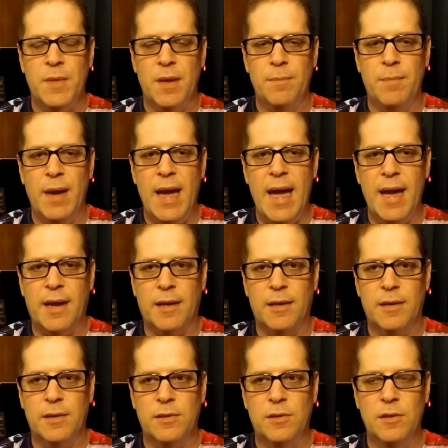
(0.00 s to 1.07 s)
back
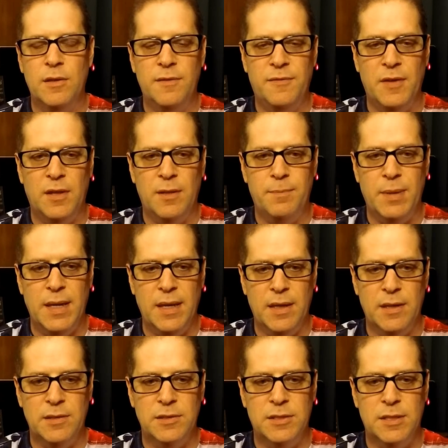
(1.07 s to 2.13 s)
to the
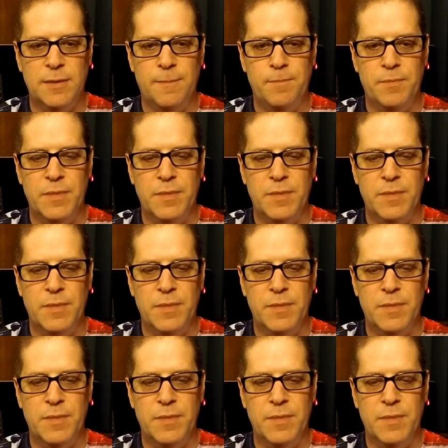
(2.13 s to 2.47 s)
Philippines